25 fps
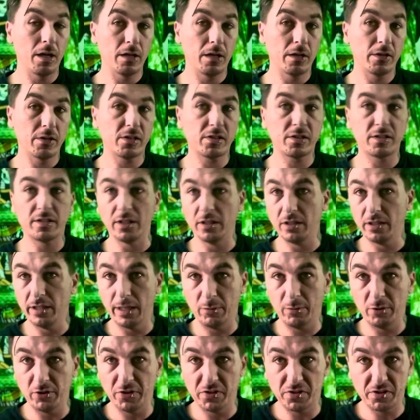Still
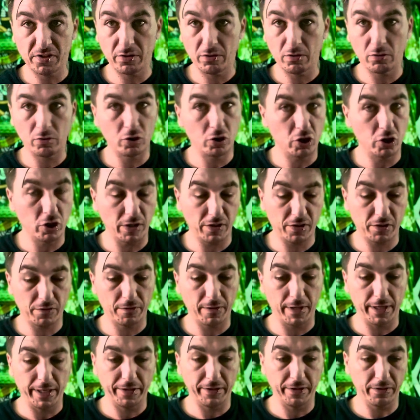able to zero just
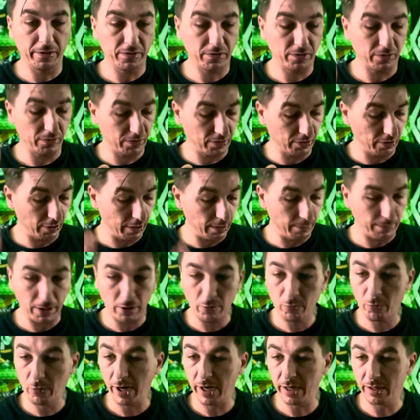fine though, so sorry about
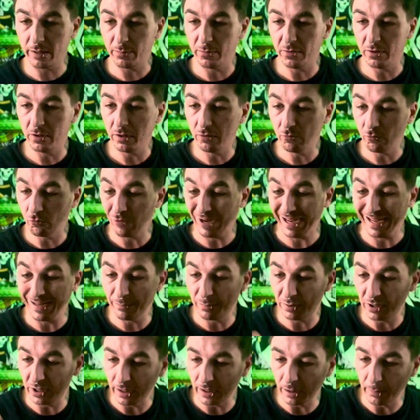
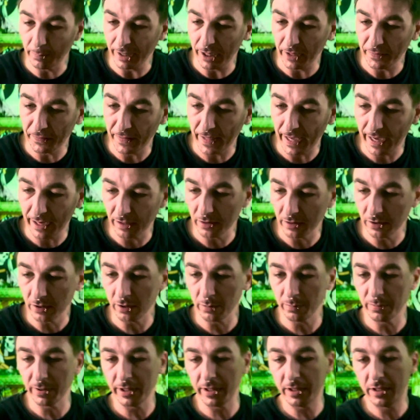rambling about that a little
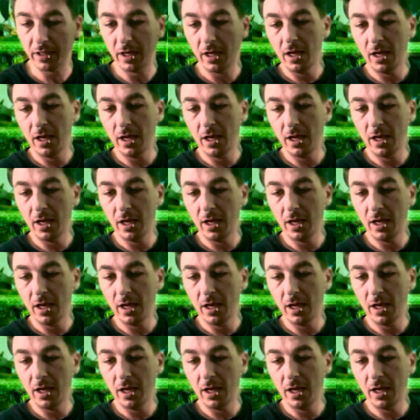bit.